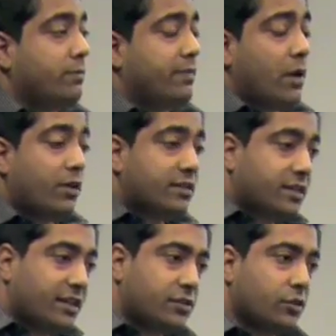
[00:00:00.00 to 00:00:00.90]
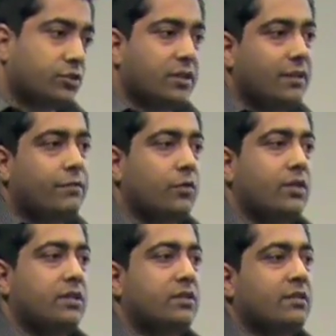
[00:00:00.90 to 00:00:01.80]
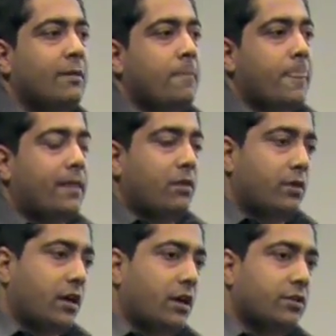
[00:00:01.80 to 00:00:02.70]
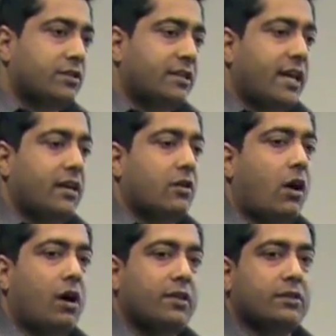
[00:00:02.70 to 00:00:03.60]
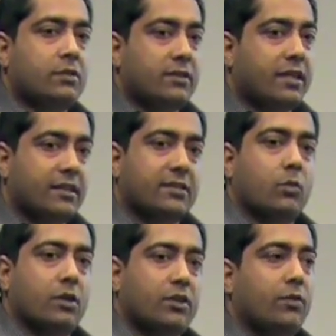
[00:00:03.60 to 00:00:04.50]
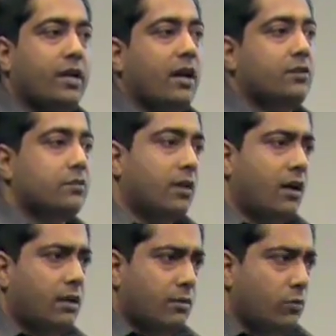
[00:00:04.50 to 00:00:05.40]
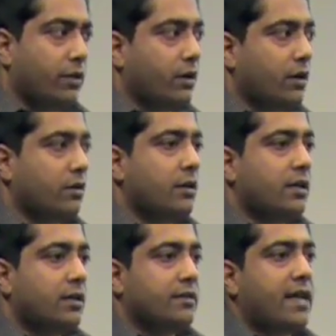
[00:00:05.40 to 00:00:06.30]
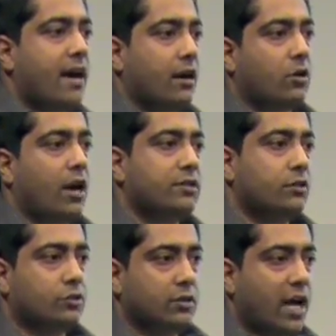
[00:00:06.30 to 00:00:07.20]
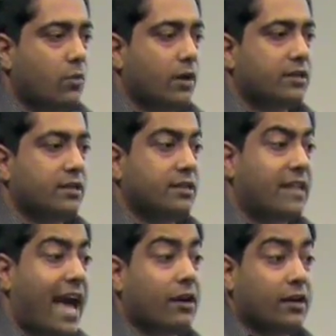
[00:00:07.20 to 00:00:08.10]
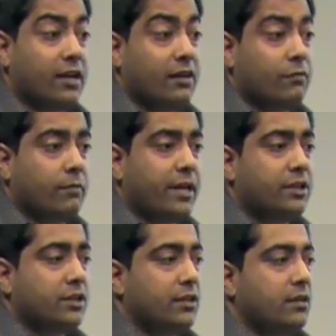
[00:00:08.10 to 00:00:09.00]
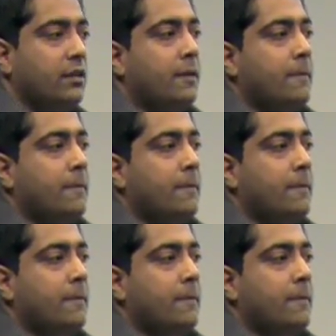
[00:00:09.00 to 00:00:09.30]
They want to study social influence and they want to understand all these things that we're doing with our data across social networks and this aggregate information.